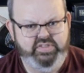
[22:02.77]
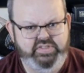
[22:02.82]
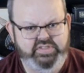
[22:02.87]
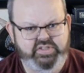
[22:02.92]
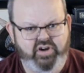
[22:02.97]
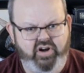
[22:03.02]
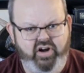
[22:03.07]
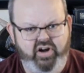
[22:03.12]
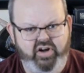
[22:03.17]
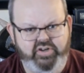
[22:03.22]

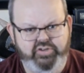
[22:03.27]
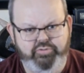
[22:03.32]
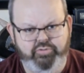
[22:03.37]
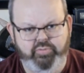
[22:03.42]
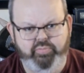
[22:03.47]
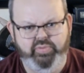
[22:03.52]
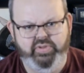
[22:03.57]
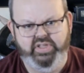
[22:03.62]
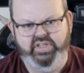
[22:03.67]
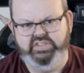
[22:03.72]
card, you
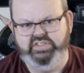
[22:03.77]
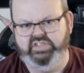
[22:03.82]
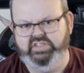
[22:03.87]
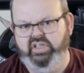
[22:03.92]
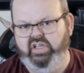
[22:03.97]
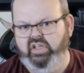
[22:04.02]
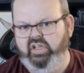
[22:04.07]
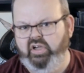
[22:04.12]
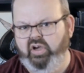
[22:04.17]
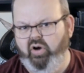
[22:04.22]

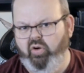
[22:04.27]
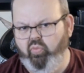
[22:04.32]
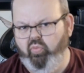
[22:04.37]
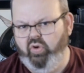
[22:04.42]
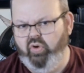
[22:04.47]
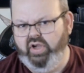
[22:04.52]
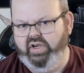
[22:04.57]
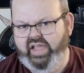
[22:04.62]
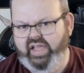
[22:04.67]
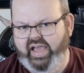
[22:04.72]
replace a
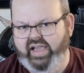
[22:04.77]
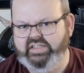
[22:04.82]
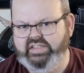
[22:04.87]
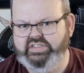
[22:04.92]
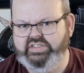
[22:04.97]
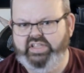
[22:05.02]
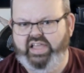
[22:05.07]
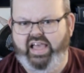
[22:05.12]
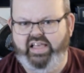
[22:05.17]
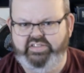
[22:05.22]
1
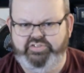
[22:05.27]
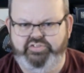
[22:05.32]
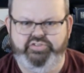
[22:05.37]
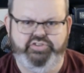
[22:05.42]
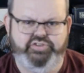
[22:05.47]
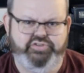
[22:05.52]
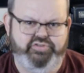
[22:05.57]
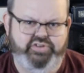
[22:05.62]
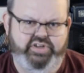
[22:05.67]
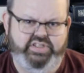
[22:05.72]
hex
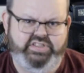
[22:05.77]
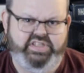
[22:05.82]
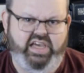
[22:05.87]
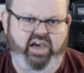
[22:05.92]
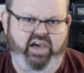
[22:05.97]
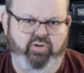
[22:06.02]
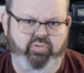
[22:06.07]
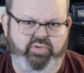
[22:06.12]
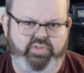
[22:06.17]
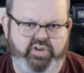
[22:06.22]
hazardous terrain
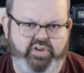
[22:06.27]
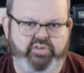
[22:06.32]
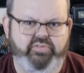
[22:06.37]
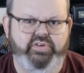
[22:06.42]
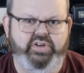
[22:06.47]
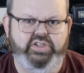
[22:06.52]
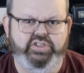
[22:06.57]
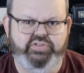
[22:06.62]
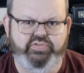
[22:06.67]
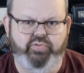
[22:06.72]
tile within
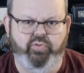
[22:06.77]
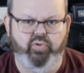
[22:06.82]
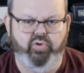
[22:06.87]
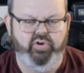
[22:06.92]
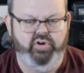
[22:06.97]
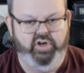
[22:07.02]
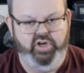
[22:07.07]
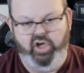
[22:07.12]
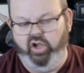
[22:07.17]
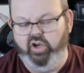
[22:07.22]
range
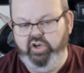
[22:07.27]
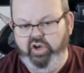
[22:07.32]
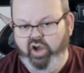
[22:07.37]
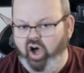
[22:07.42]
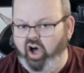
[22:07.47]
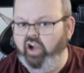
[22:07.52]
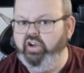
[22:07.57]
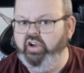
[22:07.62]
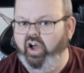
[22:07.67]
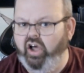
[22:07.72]
4,
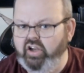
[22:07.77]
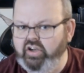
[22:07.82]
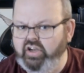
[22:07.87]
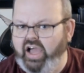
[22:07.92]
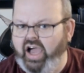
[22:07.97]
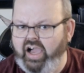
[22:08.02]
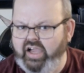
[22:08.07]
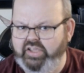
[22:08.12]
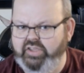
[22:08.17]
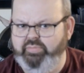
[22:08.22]

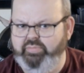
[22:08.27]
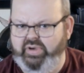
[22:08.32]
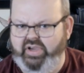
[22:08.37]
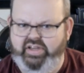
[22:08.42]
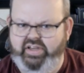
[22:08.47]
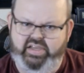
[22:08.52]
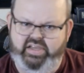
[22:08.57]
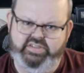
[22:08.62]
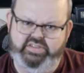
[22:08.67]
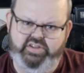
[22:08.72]

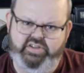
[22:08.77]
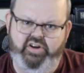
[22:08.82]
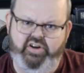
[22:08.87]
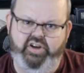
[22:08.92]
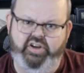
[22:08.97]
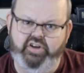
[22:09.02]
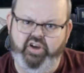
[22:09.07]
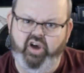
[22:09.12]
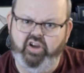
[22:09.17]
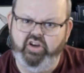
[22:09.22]
unoccupied hex,
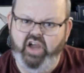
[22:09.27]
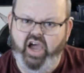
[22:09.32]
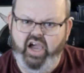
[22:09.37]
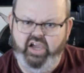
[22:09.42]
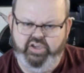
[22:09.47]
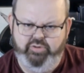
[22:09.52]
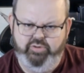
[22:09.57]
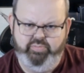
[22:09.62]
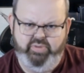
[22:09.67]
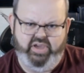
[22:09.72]
an
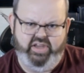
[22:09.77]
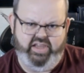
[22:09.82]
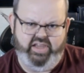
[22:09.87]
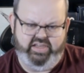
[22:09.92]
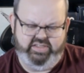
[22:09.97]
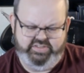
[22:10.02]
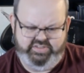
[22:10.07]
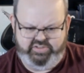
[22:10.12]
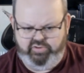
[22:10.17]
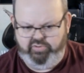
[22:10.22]
unoccupied
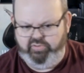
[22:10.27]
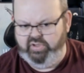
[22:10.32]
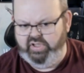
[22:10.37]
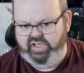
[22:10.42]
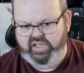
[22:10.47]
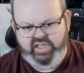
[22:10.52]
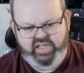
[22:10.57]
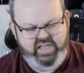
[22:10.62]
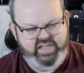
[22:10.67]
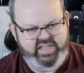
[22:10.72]
hex, so
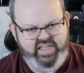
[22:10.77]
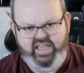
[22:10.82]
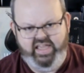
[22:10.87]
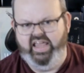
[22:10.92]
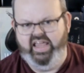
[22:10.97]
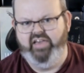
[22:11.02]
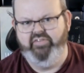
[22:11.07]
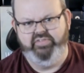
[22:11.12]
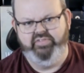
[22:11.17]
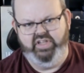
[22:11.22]
it can't
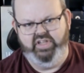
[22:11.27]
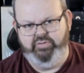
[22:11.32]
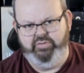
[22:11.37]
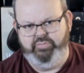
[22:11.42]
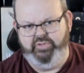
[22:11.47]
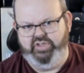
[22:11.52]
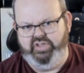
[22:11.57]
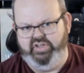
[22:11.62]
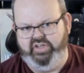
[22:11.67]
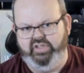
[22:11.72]
have an
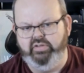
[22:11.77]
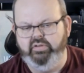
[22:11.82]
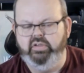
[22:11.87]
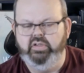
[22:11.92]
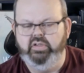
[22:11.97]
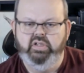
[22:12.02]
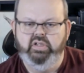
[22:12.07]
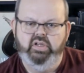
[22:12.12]
enemy in it.